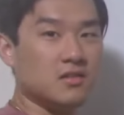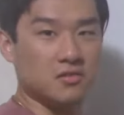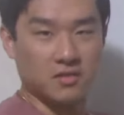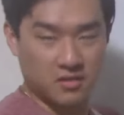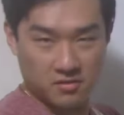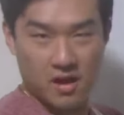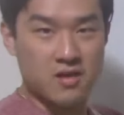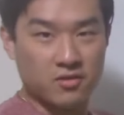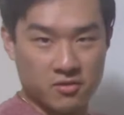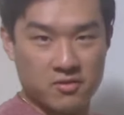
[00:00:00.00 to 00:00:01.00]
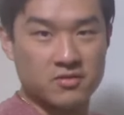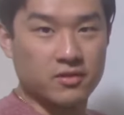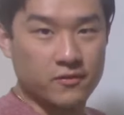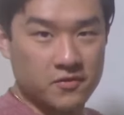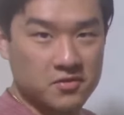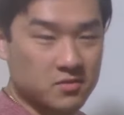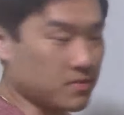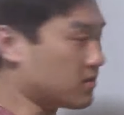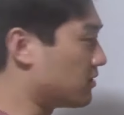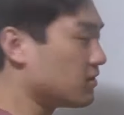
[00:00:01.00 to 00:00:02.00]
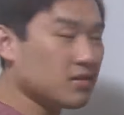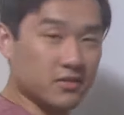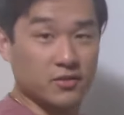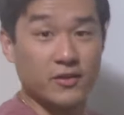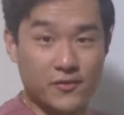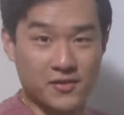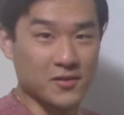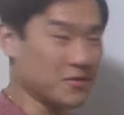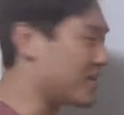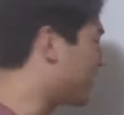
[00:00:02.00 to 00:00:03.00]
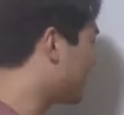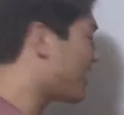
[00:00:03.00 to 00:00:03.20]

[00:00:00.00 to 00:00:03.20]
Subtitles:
know, can you hear the difference, but they're different, okay?